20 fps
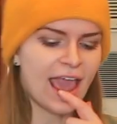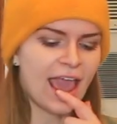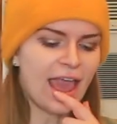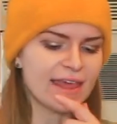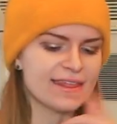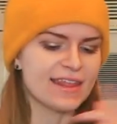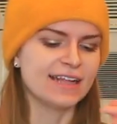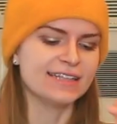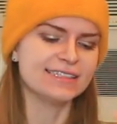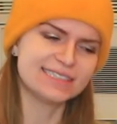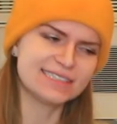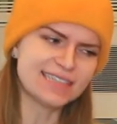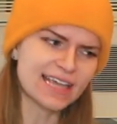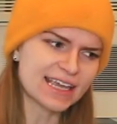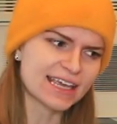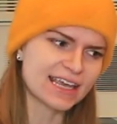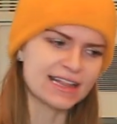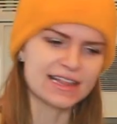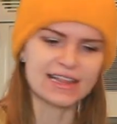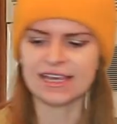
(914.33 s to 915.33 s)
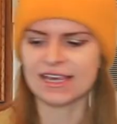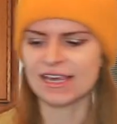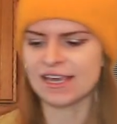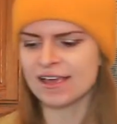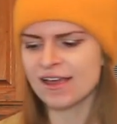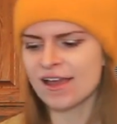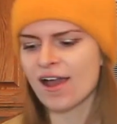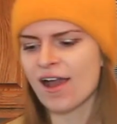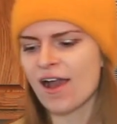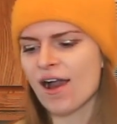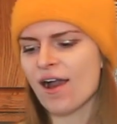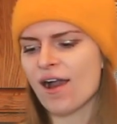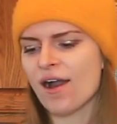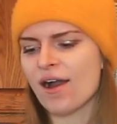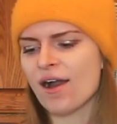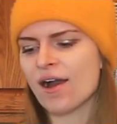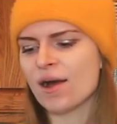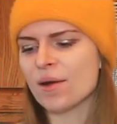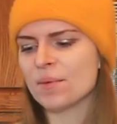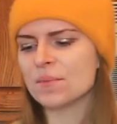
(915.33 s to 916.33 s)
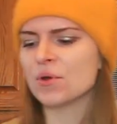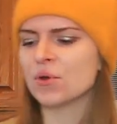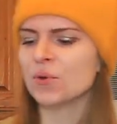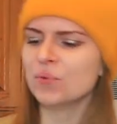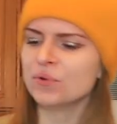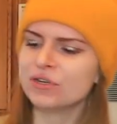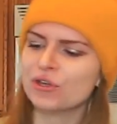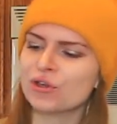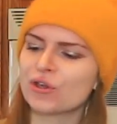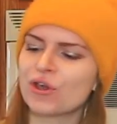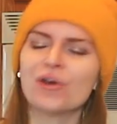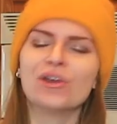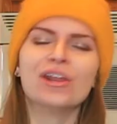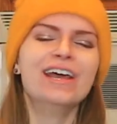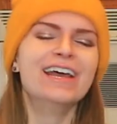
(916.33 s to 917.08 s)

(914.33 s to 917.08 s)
And then secondly, when you go